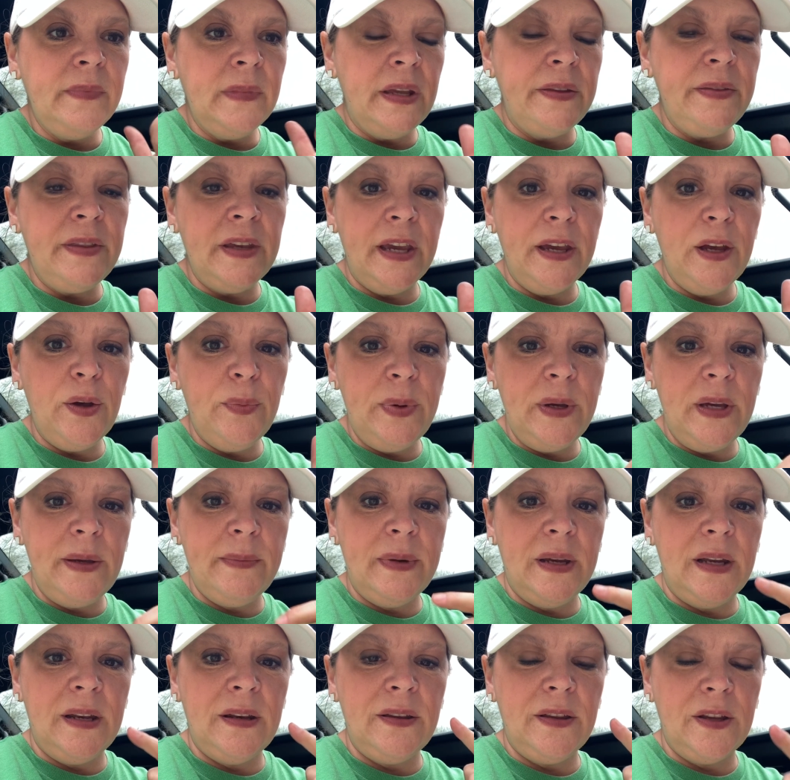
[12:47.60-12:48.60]
the Gail
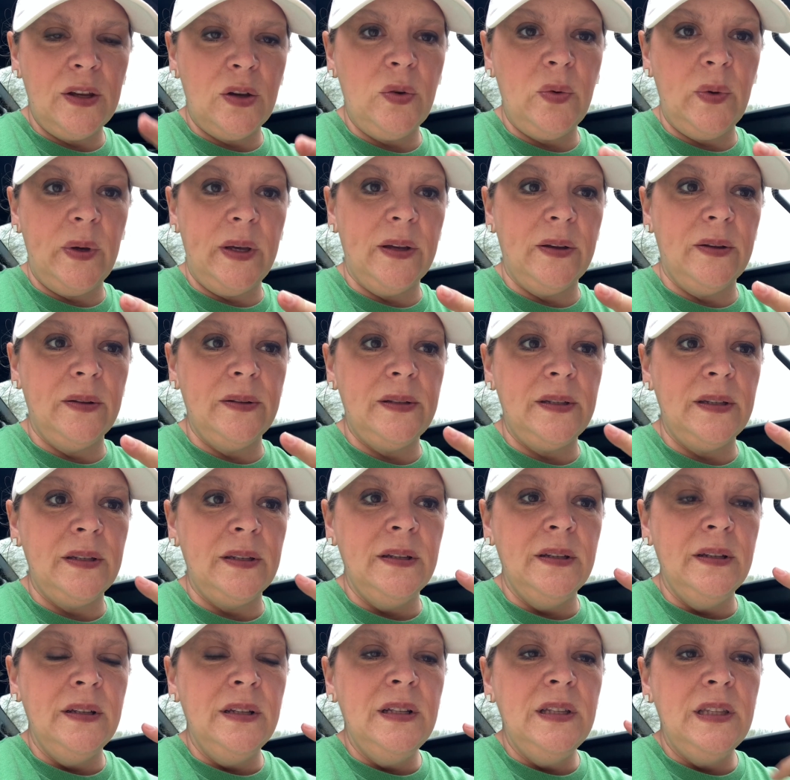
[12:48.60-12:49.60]
Pittman, the quilt,
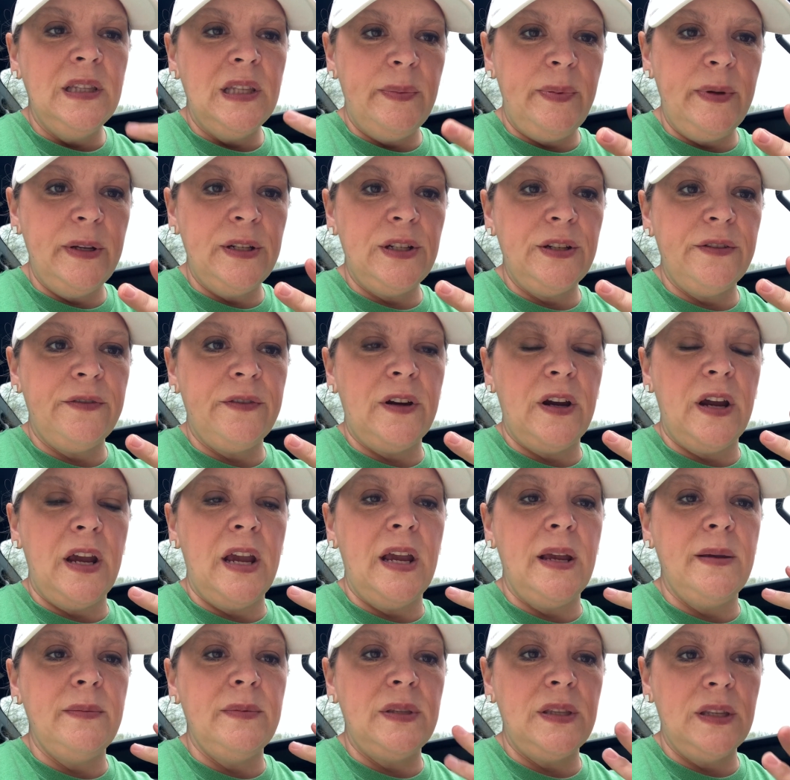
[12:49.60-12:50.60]
the picture
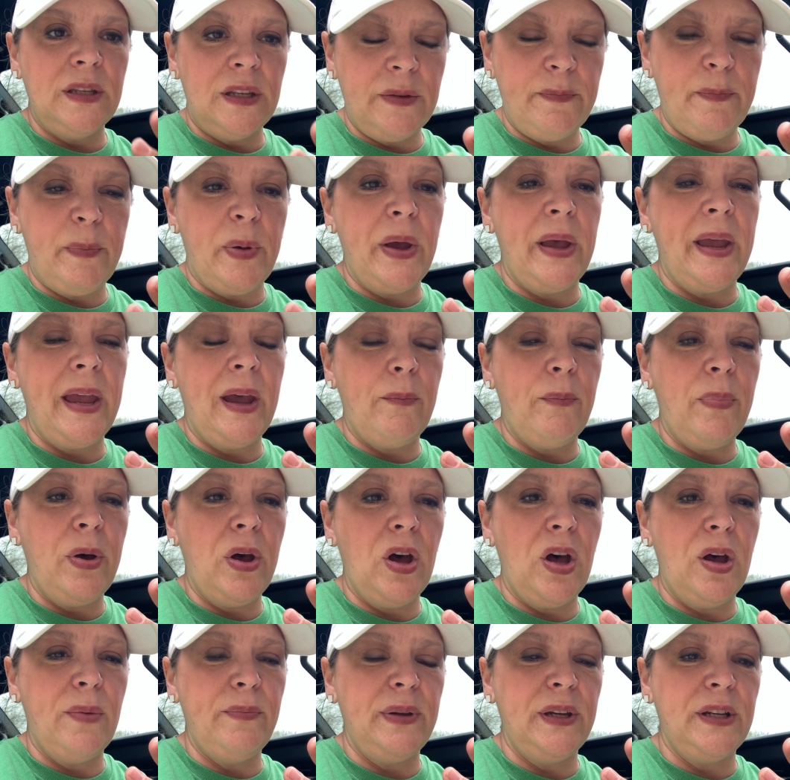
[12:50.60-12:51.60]
frames, the
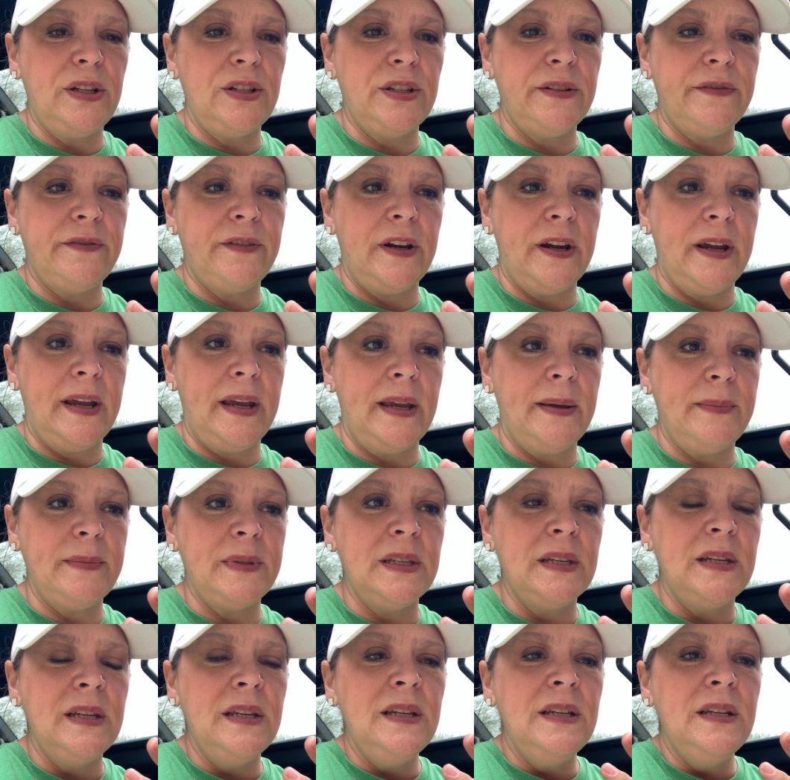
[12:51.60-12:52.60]
palm picture frames,
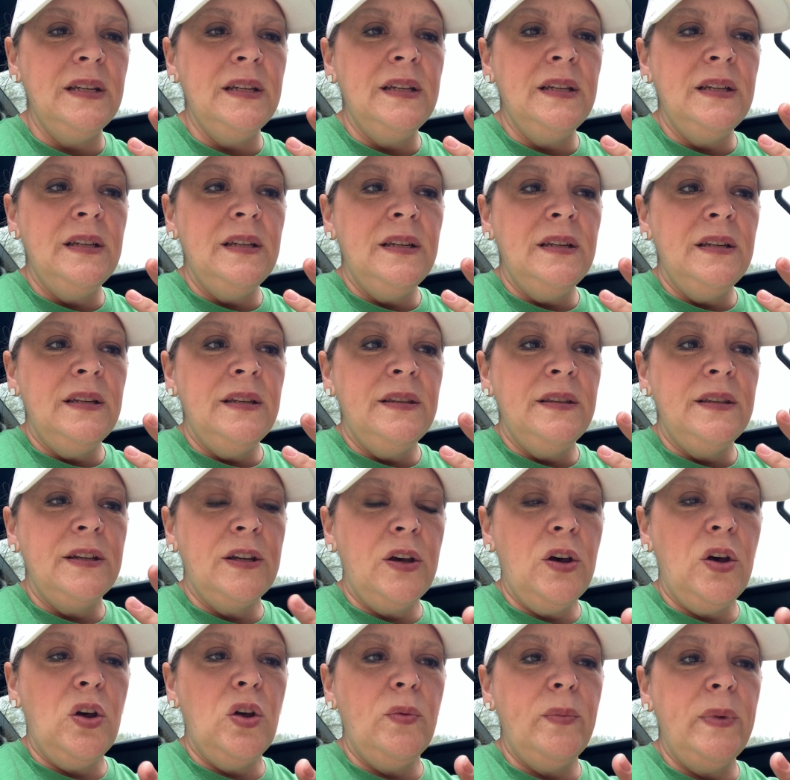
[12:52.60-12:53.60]
the
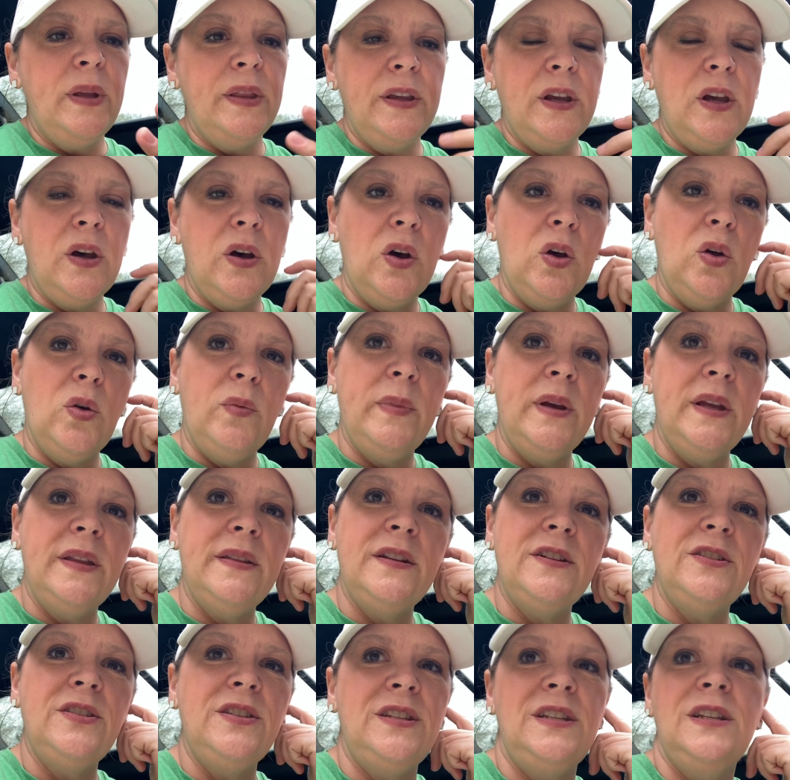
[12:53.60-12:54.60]
Coleman, the Coleman.
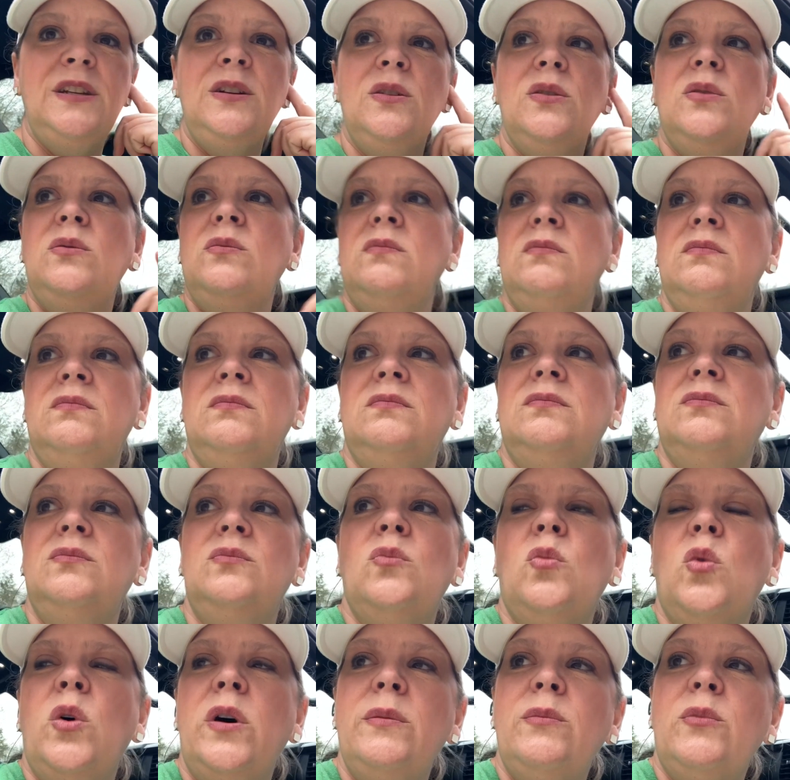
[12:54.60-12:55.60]
There's still
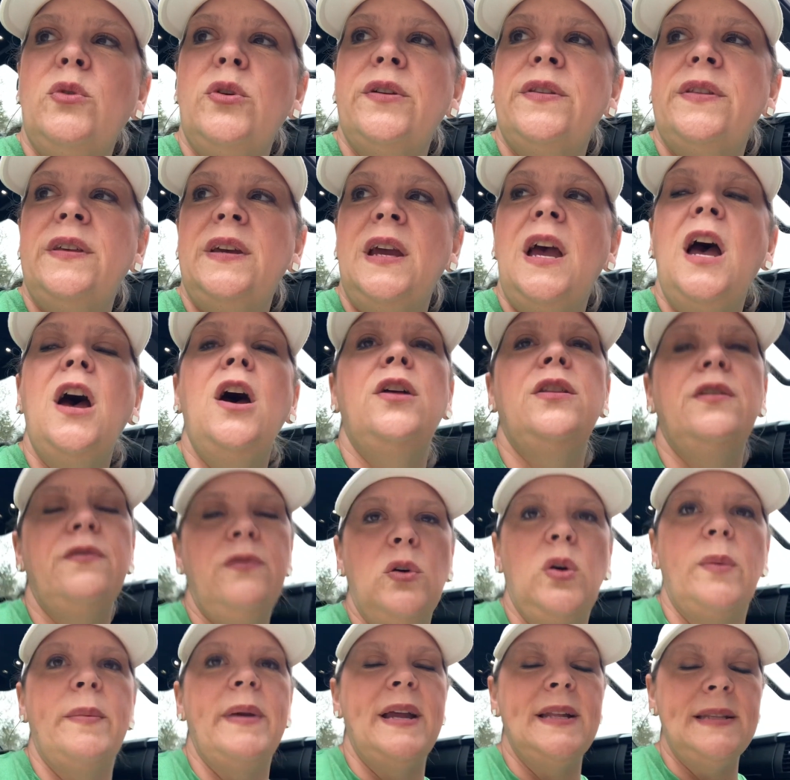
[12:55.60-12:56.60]
one more thing. Oh,
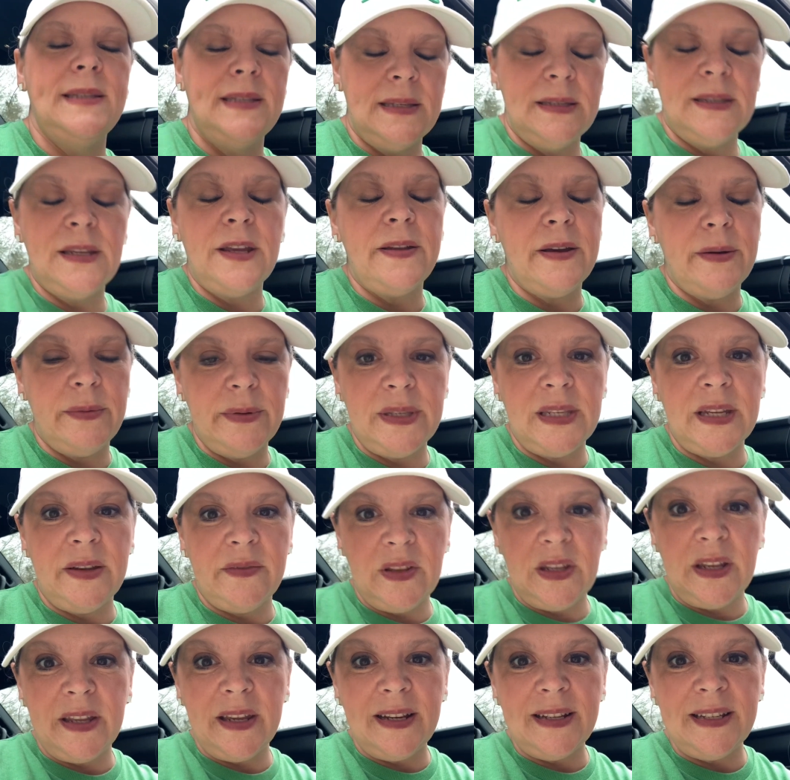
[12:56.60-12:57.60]
the mats. So that was
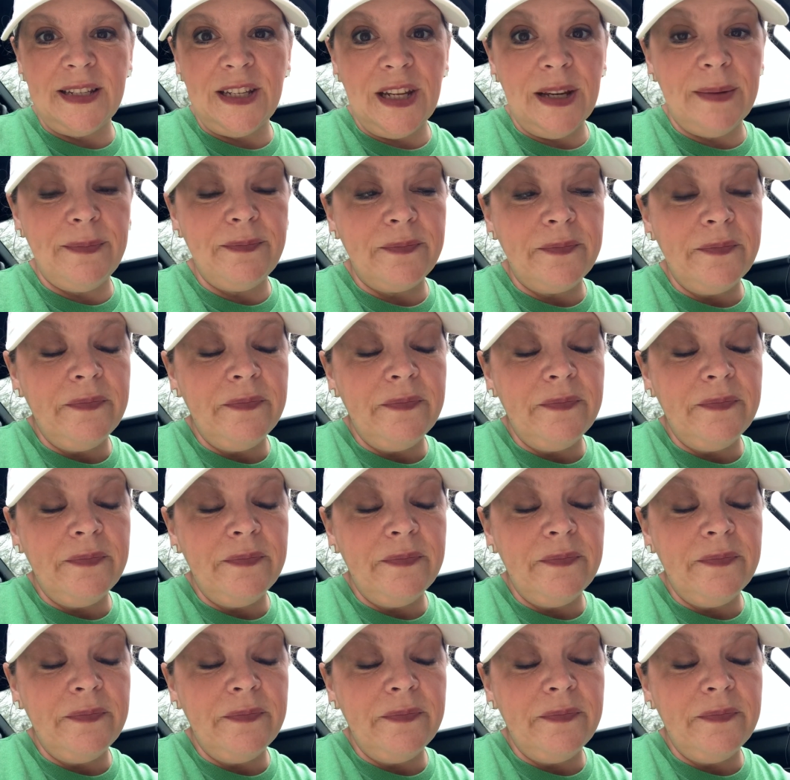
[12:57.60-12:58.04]
seven things. Yep.